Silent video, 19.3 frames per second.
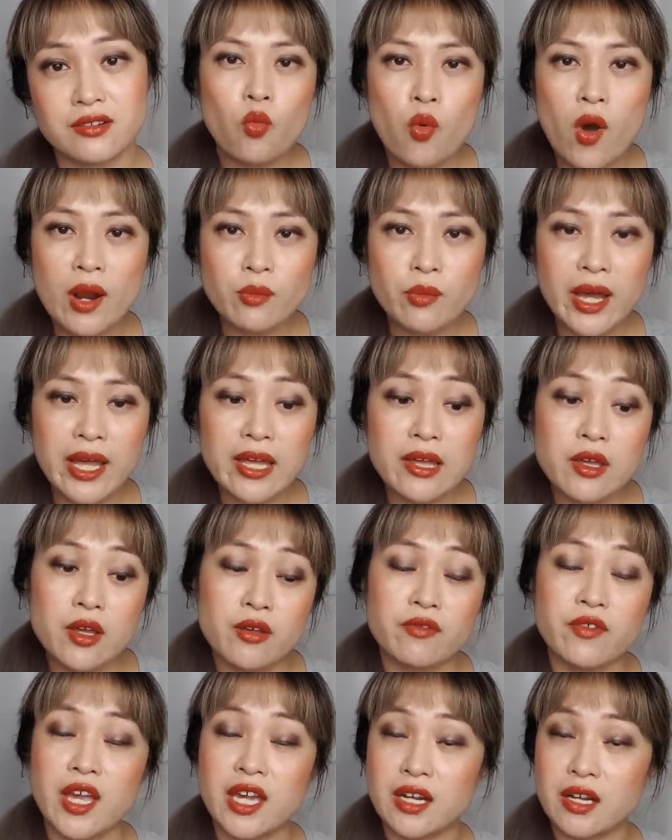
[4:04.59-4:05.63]
One way
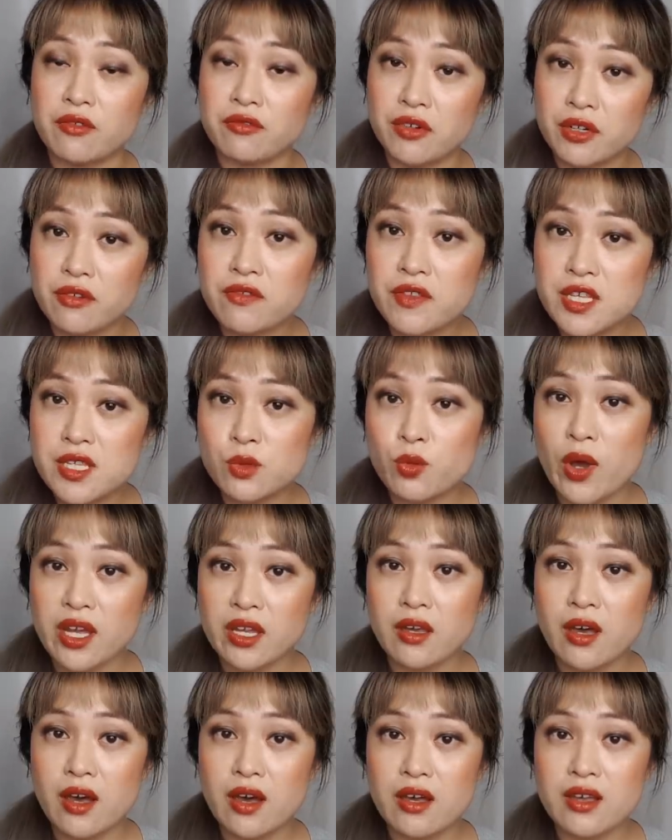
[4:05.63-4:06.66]
of getting rid of this white
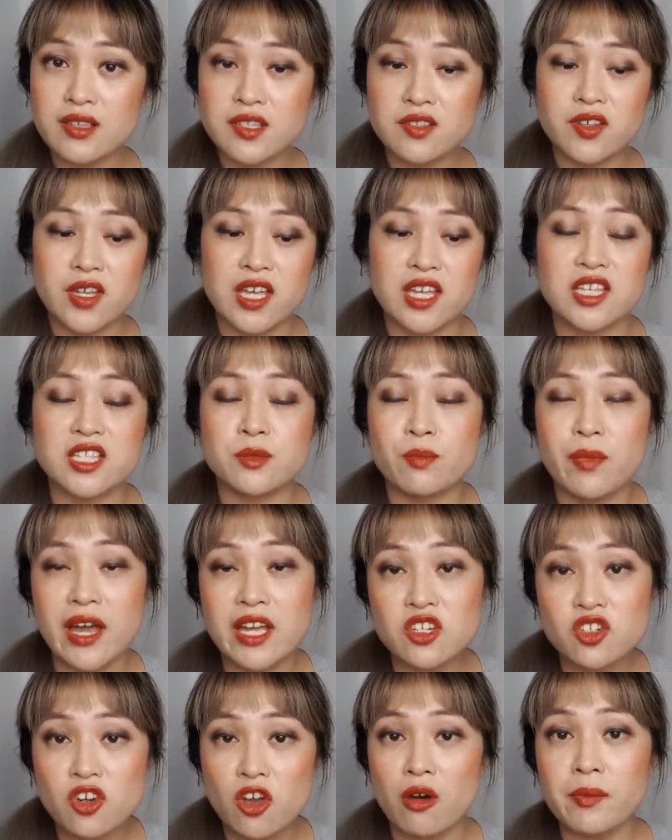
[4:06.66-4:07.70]
cast is by
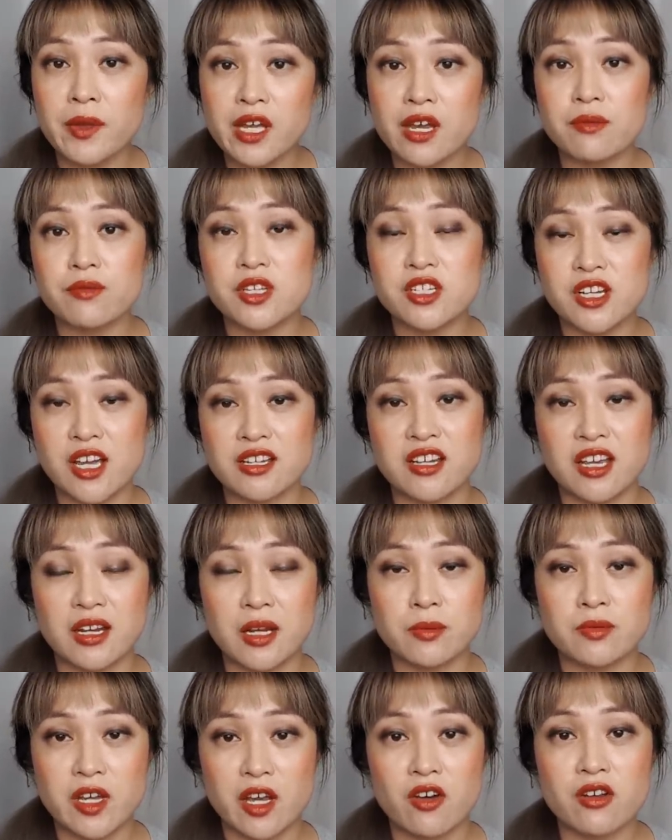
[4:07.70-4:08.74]
chopping up the
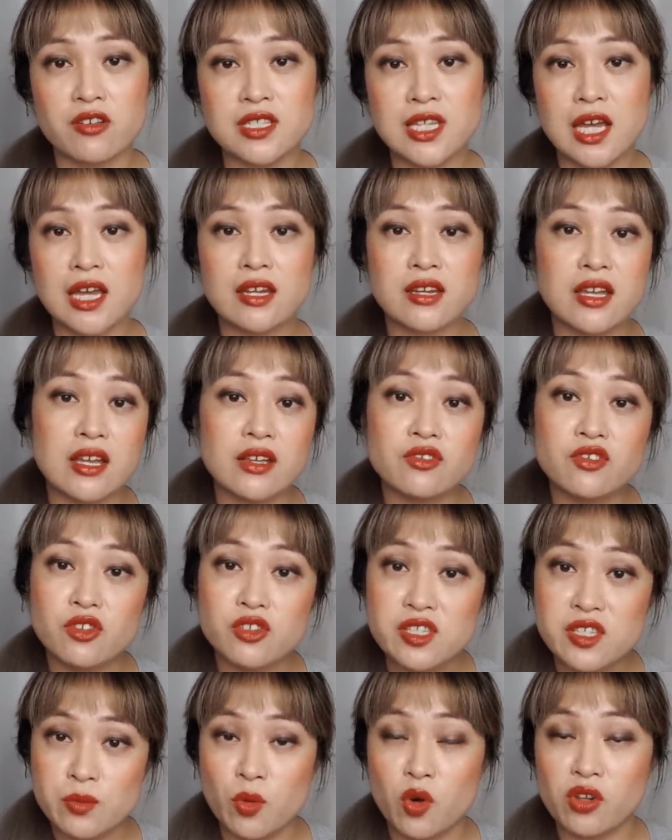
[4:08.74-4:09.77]
titanium dioxide into
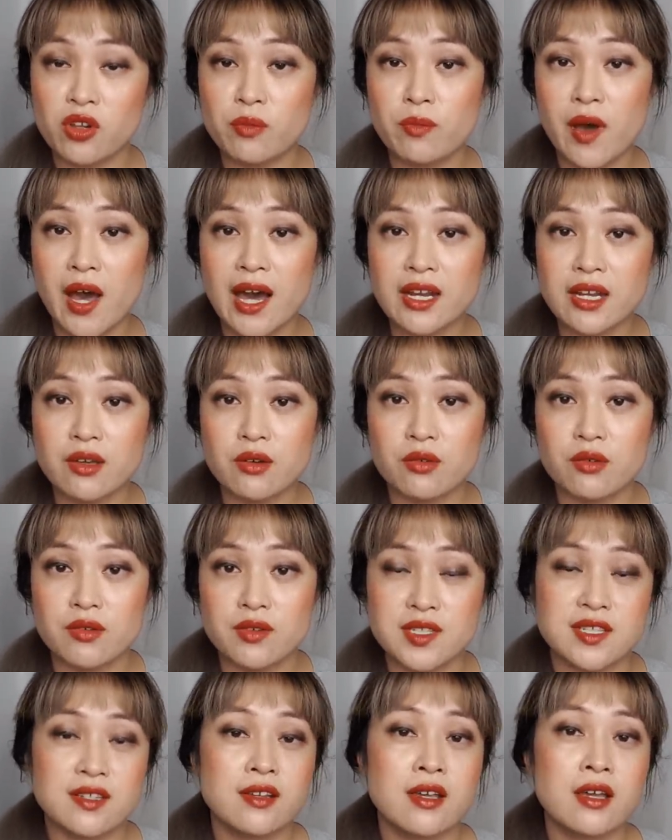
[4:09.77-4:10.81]
smaller
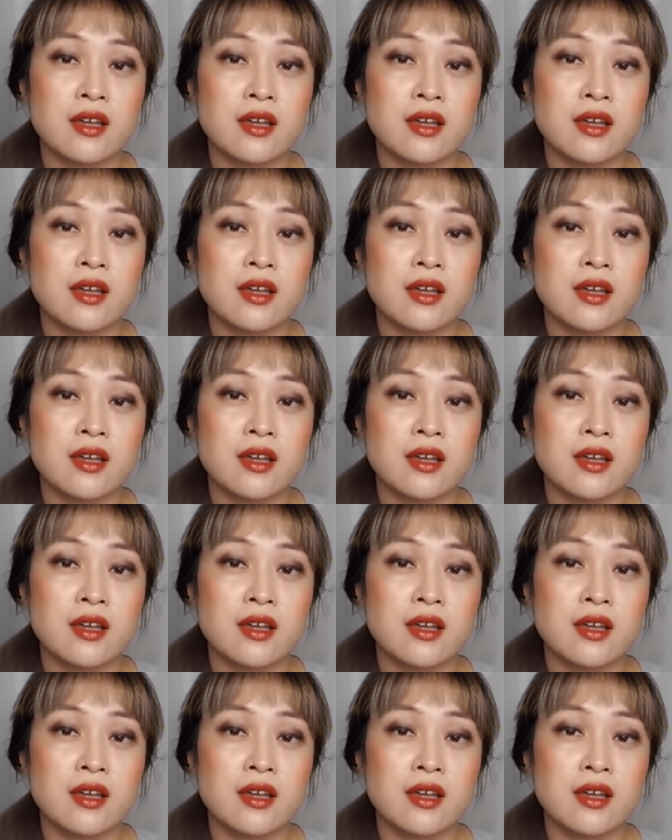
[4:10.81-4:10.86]
particles.